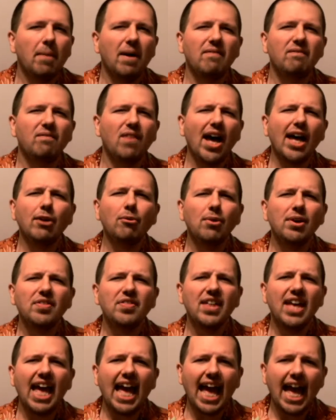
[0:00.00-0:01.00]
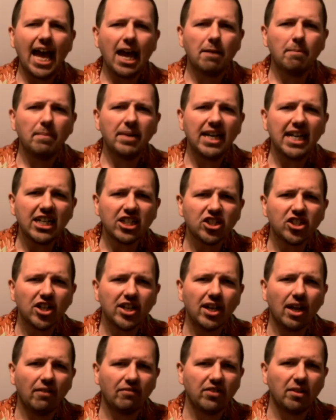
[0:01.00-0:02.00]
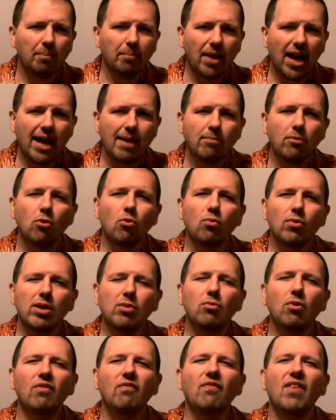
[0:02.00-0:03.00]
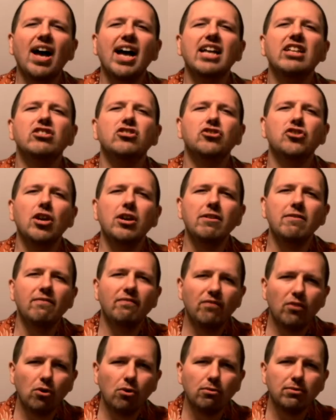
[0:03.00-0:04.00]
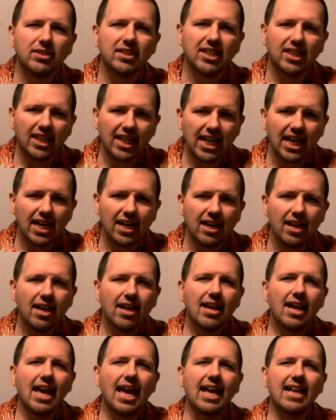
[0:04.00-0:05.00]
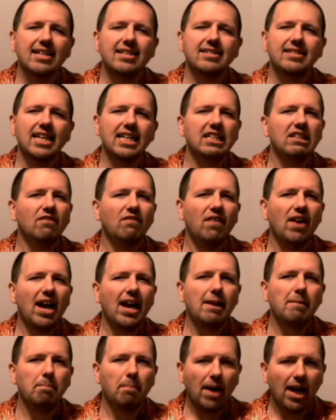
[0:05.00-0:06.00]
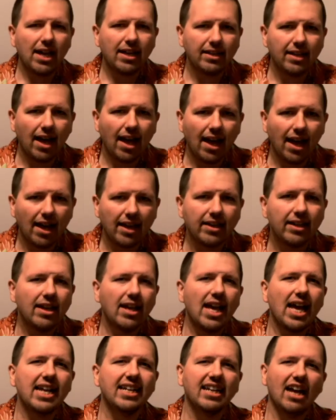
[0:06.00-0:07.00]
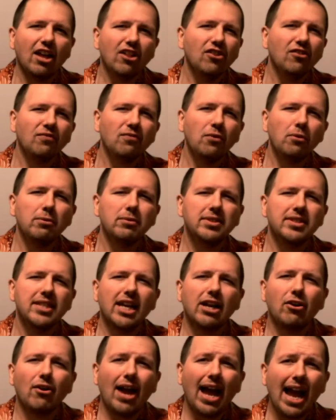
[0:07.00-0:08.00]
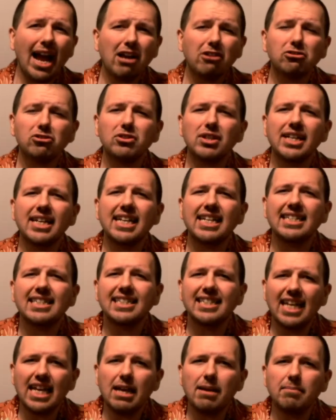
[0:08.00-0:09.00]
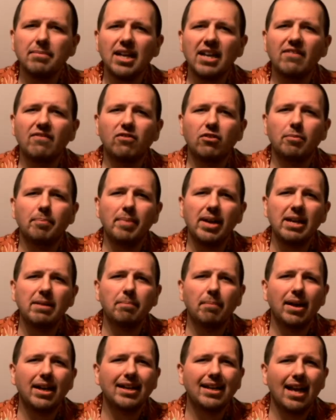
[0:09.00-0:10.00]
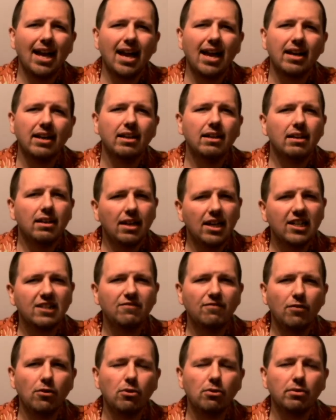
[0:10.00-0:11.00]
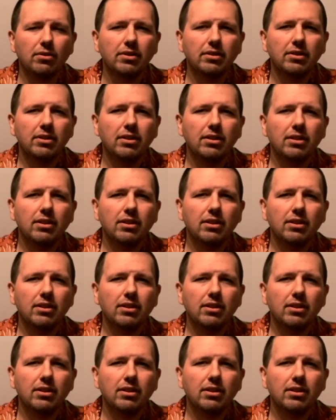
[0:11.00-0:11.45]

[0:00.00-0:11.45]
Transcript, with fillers: By following the admonition of the Bible, we will find certain foods clean and sanctified by God and other foods that are actually condemned and forbidden by God as food.